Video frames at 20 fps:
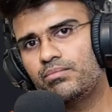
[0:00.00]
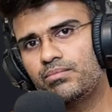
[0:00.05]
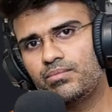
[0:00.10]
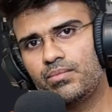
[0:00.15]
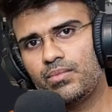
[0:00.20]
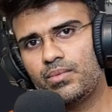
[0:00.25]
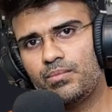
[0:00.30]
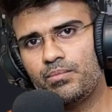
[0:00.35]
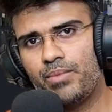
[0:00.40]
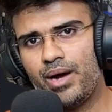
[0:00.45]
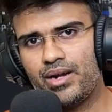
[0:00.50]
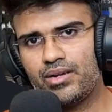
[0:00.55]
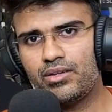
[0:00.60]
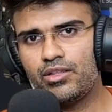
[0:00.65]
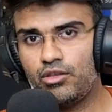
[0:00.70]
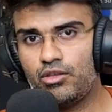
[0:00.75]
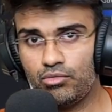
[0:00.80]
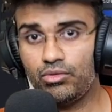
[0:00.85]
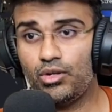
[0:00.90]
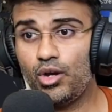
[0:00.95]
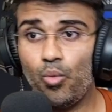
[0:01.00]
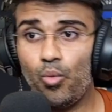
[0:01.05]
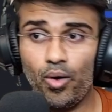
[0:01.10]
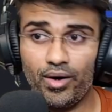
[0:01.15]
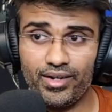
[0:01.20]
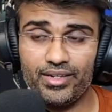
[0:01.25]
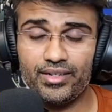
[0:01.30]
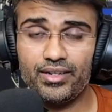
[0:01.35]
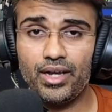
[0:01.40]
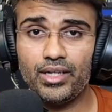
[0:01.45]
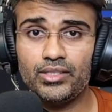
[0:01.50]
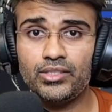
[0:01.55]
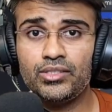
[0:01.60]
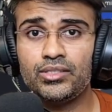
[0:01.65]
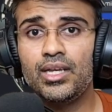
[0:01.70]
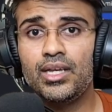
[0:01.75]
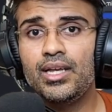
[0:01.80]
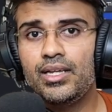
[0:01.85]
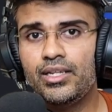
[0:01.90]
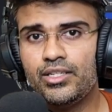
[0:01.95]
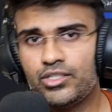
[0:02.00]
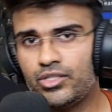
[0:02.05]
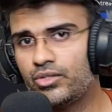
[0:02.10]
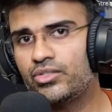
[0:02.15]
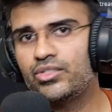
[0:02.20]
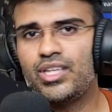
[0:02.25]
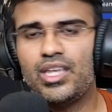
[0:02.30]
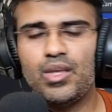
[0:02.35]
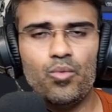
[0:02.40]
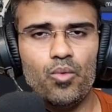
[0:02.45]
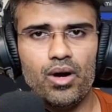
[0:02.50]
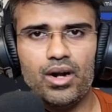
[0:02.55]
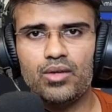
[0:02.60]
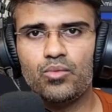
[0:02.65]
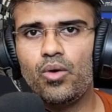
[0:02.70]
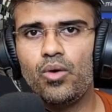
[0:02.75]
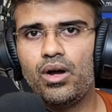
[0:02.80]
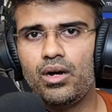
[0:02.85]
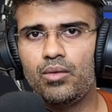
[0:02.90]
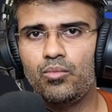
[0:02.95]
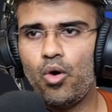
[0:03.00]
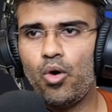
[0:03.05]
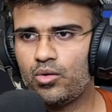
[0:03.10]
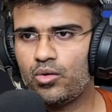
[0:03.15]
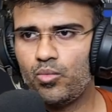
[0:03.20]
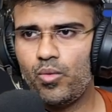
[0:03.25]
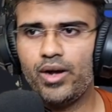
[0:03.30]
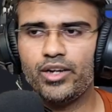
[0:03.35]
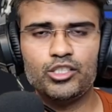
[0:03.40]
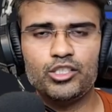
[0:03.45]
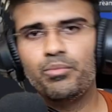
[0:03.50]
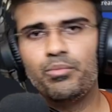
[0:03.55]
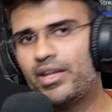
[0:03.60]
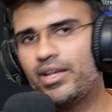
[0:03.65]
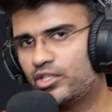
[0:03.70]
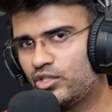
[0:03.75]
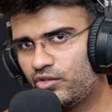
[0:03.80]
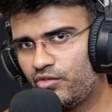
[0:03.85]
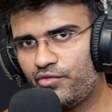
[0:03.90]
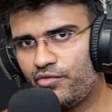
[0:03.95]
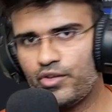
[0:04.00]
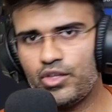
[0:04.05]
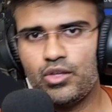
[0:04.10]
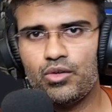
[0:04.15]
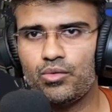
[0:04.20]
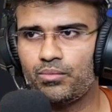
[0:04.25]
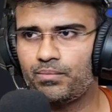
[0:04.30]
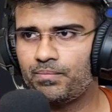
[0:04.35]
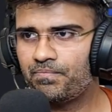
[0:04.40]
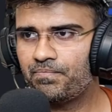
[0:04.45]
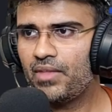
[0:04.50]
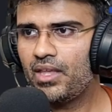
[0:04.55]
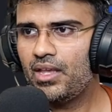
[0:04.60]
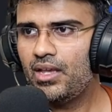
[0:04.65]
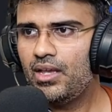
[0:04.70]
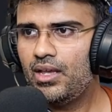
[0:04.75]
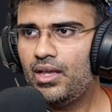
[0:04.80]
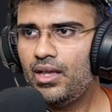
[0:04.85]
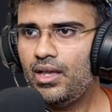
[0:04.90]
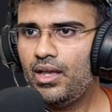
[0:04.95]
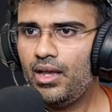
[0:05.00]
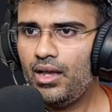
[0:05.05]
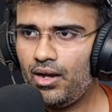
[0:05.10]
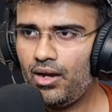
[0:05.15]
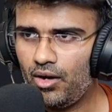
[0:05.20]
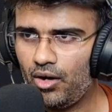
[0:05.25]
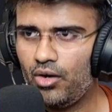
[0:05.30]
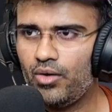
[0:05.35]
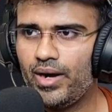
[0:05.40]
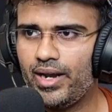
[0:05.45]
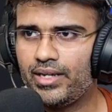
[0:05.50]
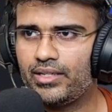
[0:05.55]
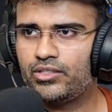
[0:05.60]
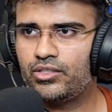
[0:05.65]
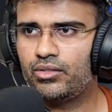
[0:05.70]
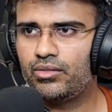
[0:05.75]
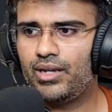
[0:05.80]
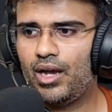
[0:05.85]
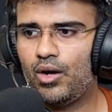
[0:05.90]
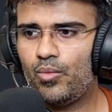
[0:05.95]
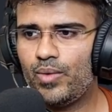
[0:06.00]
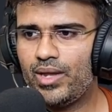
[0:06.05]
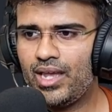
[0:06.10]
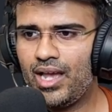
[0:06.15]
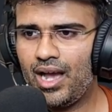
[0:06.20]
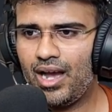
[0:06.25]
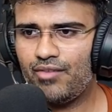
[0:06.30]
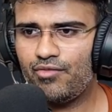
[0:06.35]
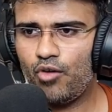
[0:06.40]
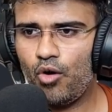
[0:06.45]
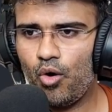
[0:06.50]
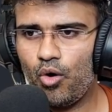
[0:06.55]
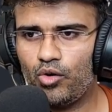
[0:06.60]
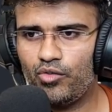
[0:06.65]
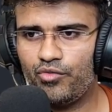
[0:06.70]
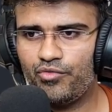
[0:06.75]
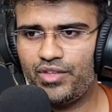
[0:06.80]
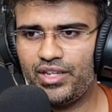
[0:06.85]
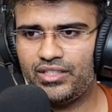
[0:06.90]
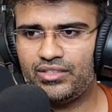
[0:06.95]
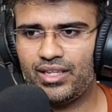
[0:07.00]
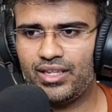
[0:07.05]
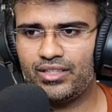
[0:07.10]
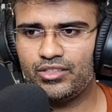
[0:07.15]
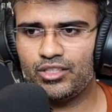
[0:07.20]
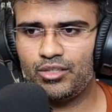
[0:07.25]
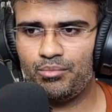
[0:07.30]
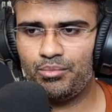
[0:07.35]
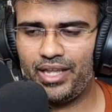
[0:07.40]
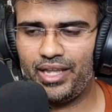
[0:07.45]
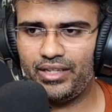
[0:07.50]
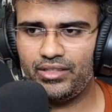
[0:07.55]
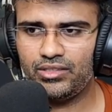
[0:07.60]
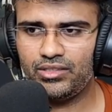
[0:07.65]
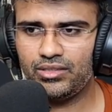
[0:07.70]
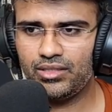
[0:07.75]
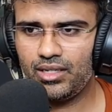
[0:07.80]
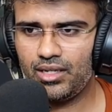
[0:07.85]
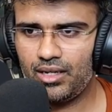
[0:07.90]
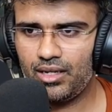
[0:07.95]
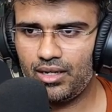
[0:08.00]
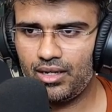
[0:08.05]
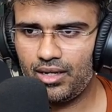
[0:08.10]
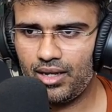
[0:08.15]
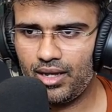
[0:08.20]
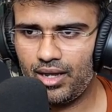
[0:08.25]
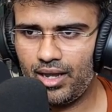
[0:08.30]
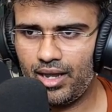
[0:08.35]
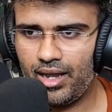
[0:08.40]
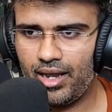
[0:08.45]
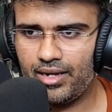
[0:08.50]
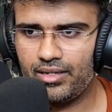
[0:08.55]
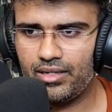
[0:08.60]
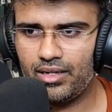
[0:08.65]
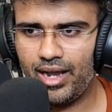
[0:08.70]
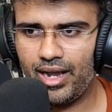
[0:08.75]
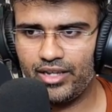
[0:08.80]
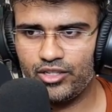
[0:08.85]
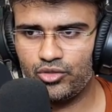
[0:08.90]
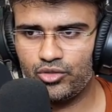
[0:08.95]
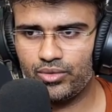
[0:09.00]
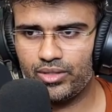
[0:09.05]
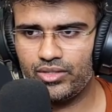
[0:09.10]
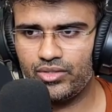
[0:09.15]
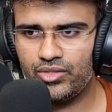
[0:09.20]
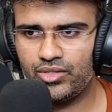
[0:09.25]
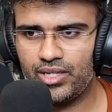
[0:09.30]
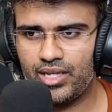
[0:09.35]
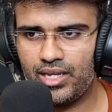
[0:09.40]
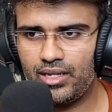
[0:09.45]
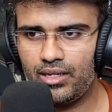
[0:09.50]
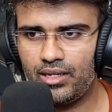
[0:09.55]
But you know what it does, so see what works best for you. All right, so now we have all of these things in place, and as you can see,